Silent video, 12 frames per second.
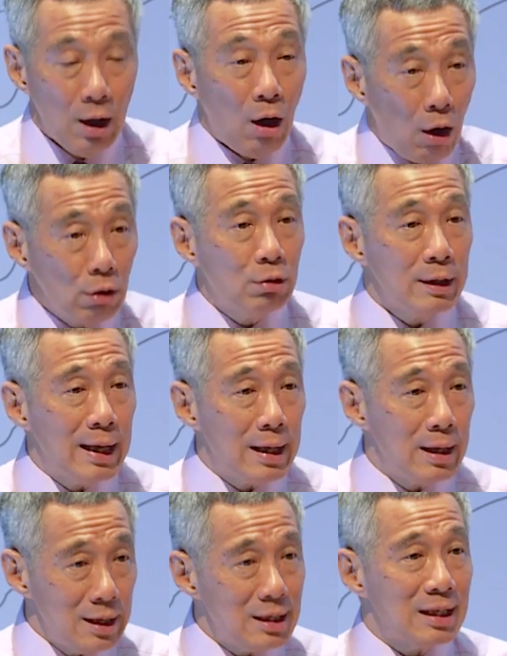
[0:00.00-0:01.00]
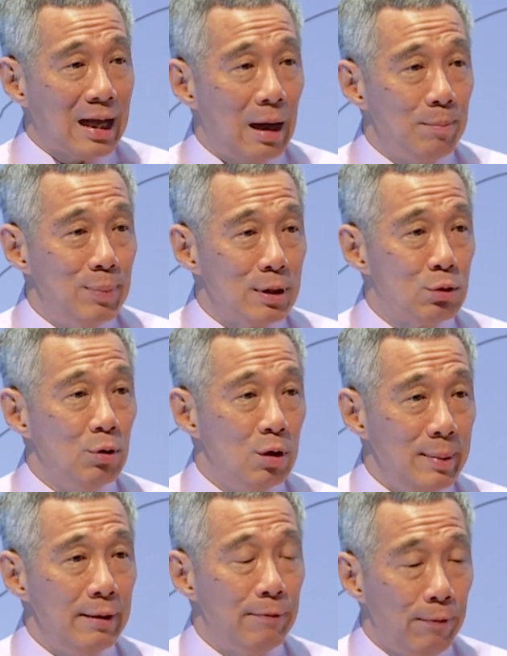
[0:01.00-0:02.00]
Altogether, this campus will
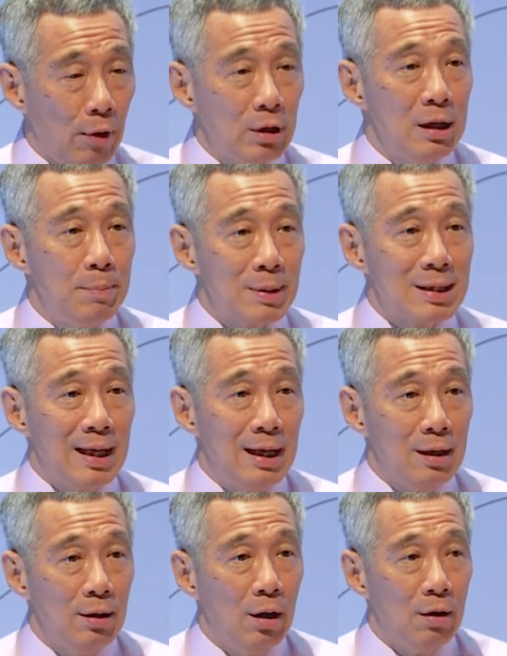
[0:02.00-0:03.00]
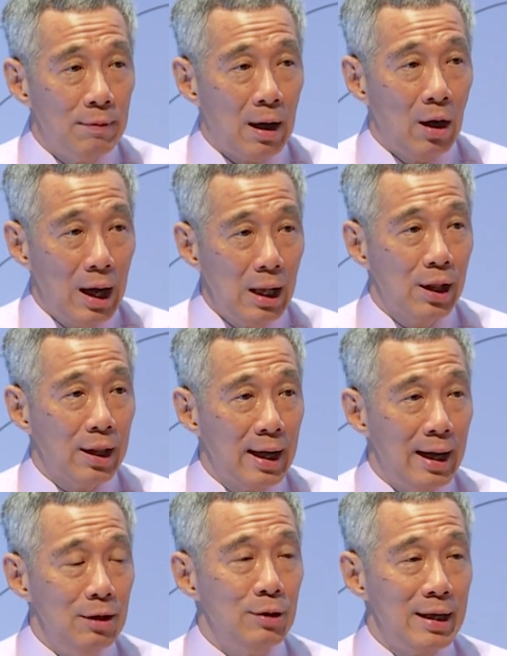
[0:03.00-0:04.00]
meet 40% of our
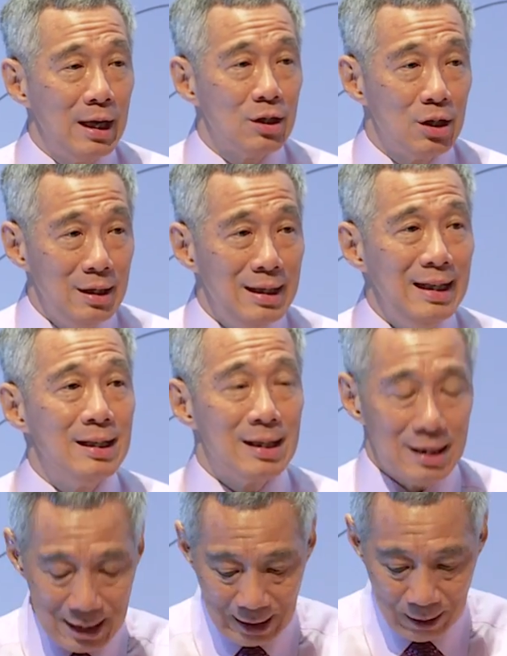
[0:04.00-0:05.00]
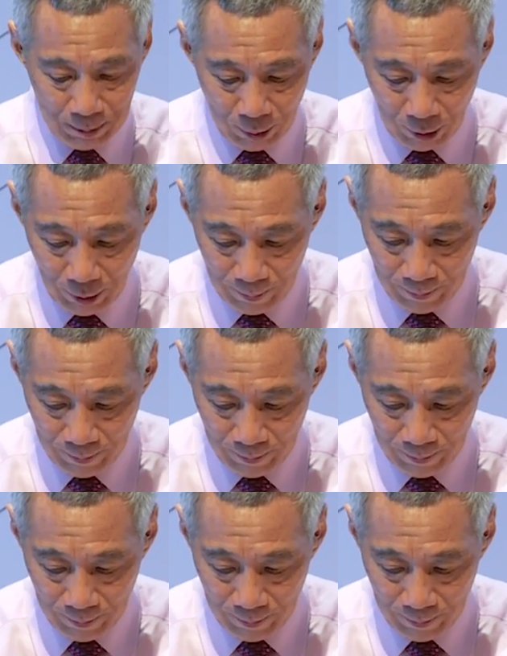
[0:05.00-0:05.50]
healthcare education needs in Singapore,